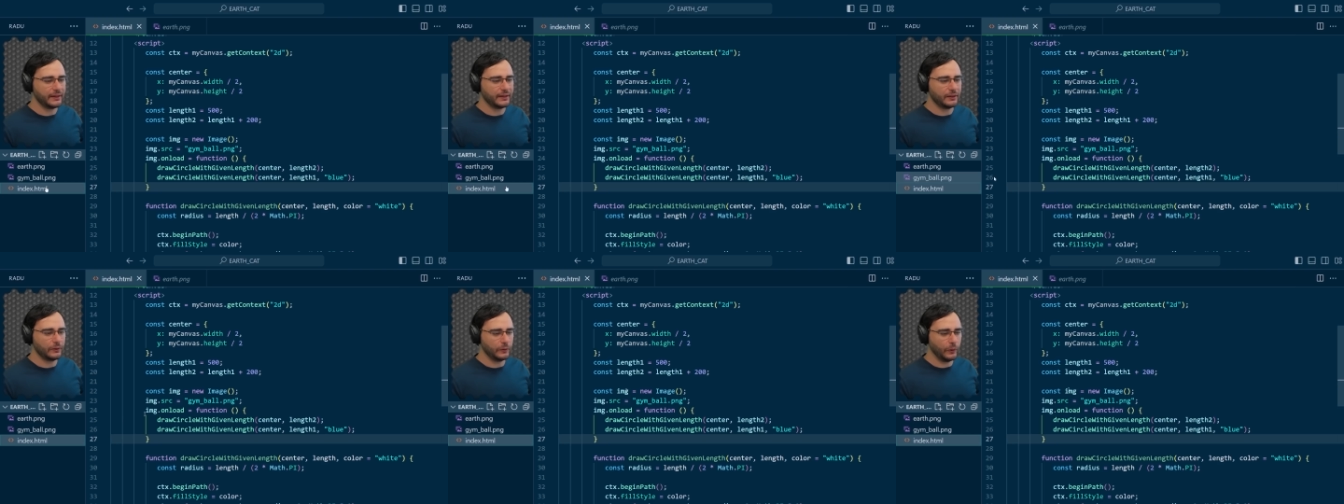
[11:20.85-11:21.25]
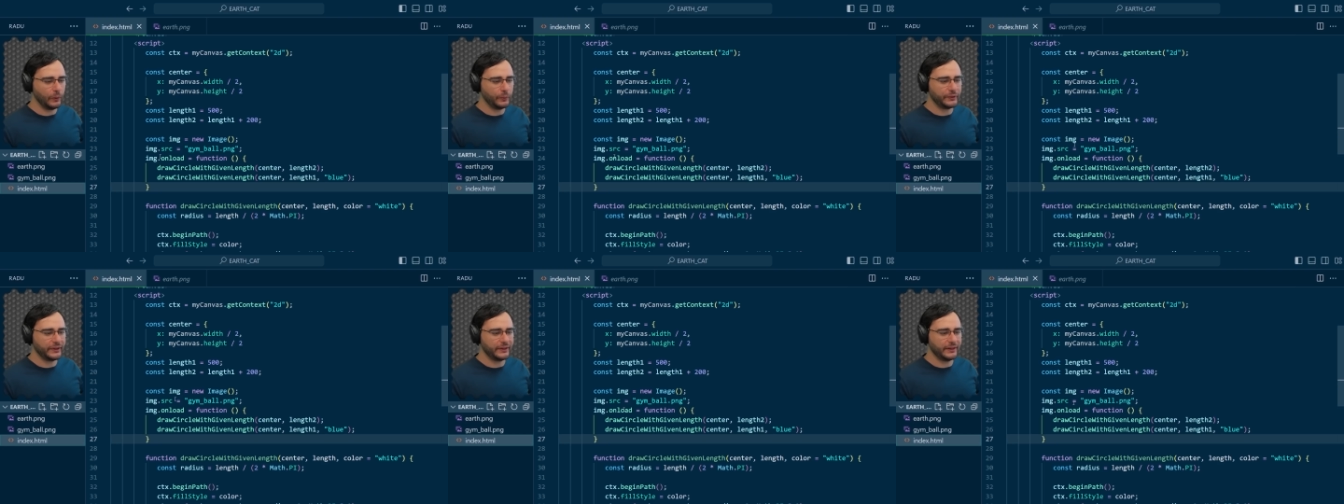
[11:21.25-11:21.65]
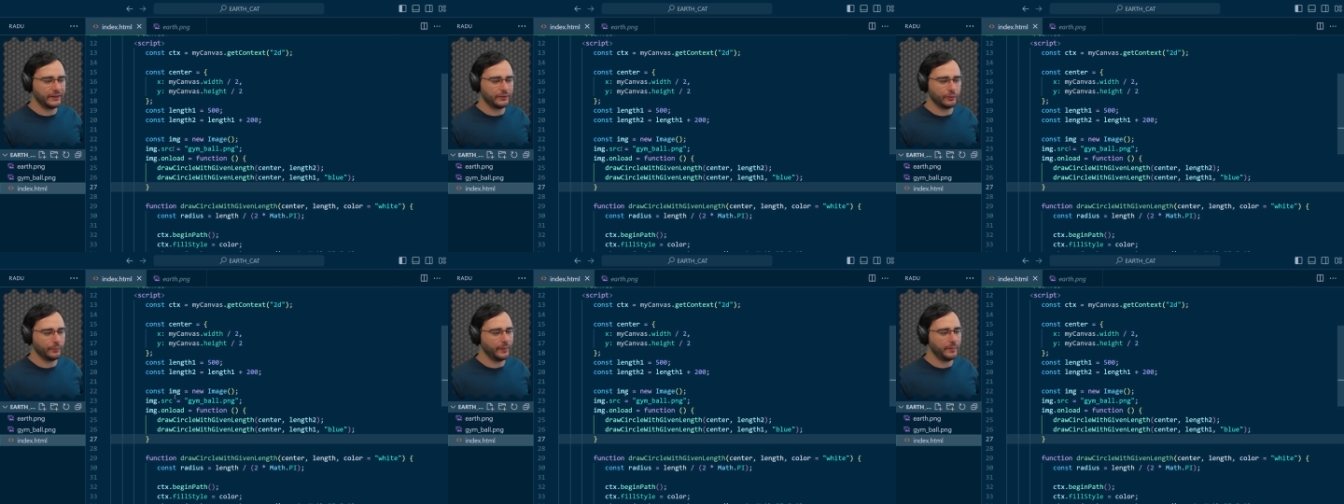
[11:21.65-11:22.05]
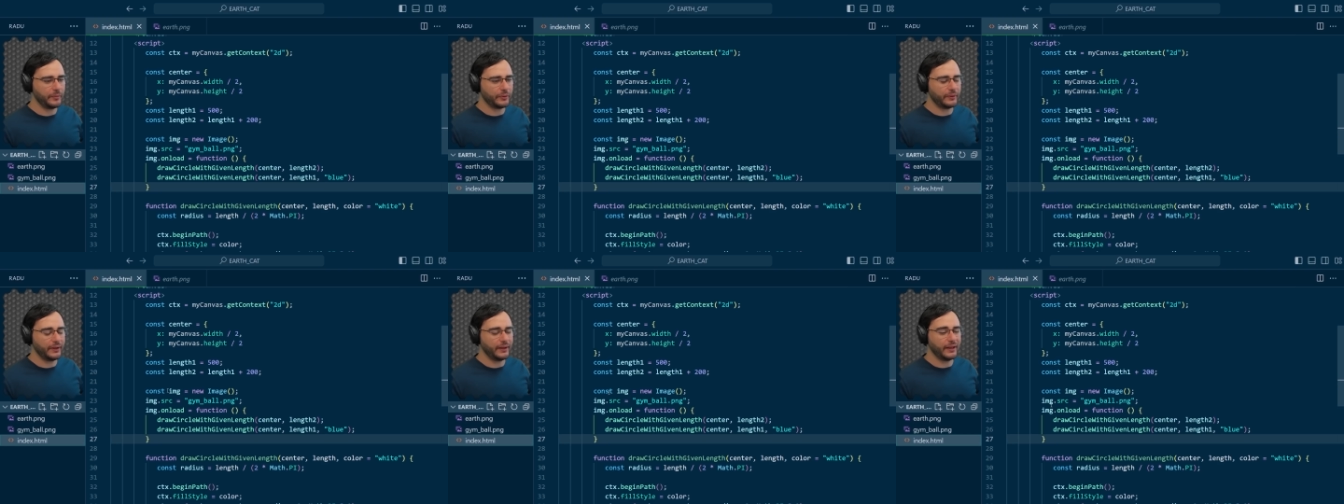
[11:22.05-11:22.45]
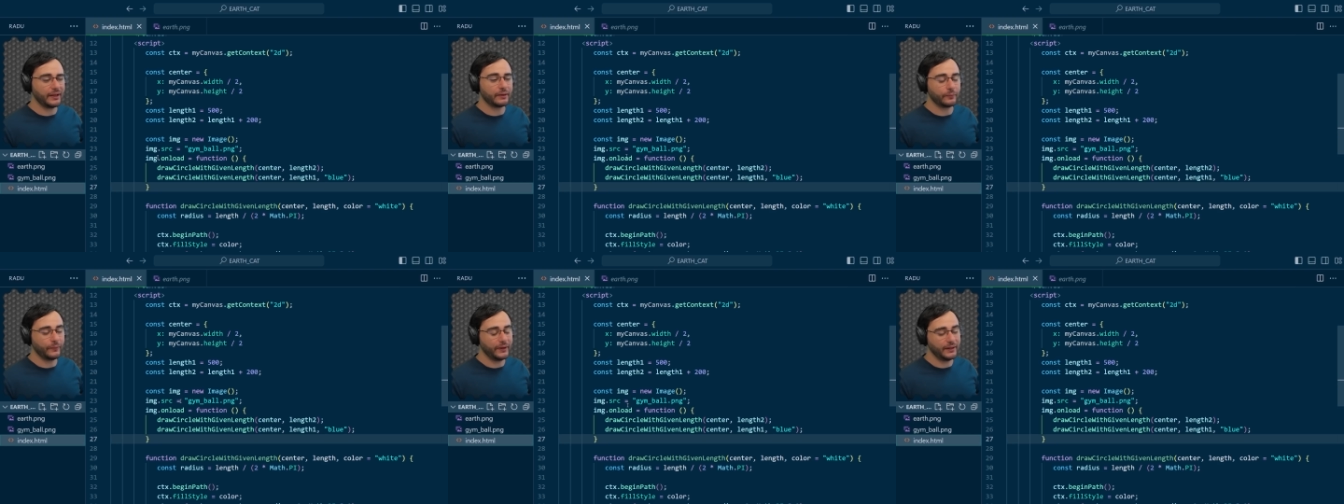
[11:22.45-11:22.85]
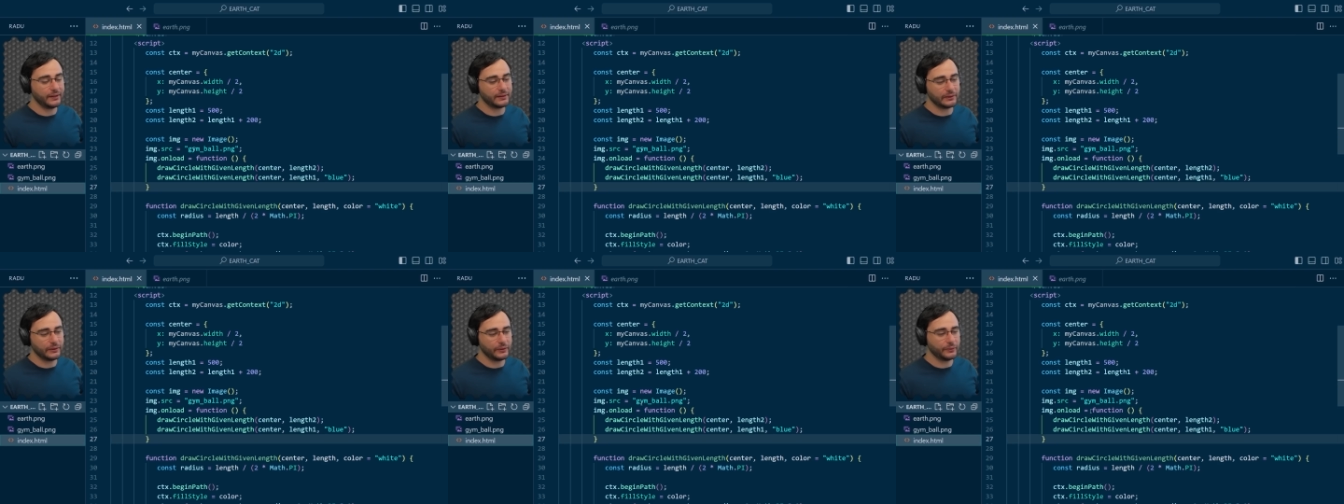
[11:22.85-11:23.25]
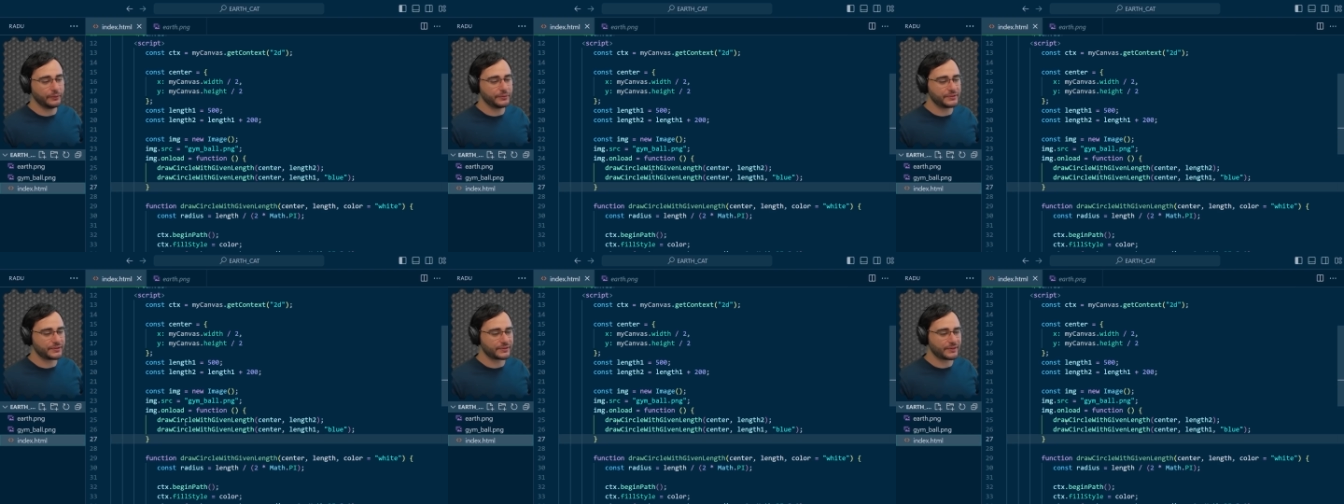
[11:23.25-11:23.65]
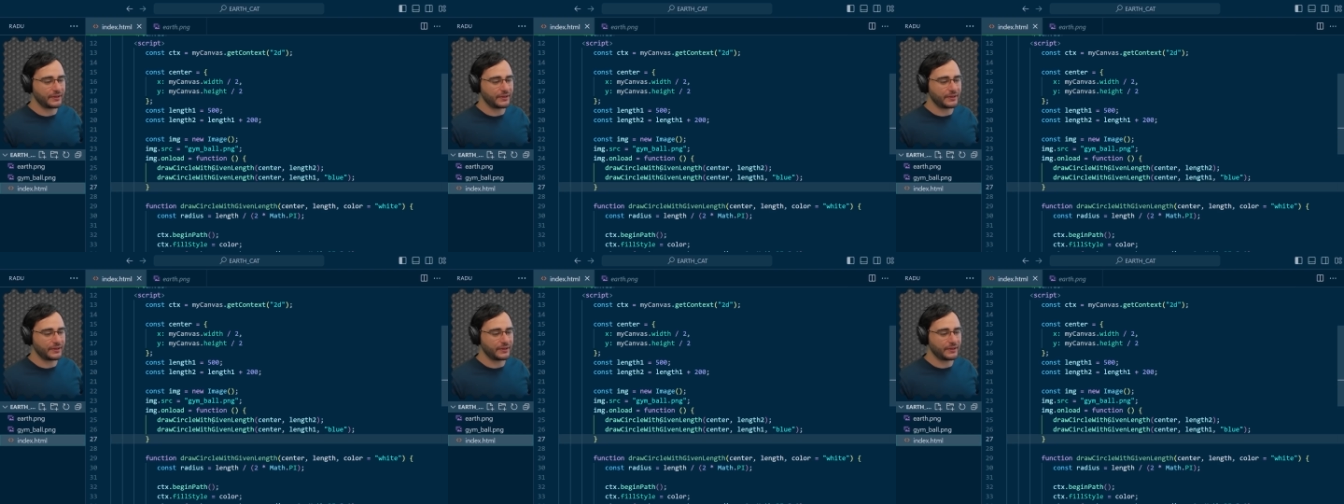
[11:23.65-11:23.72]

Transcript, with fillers: loaded into memory and when it loads,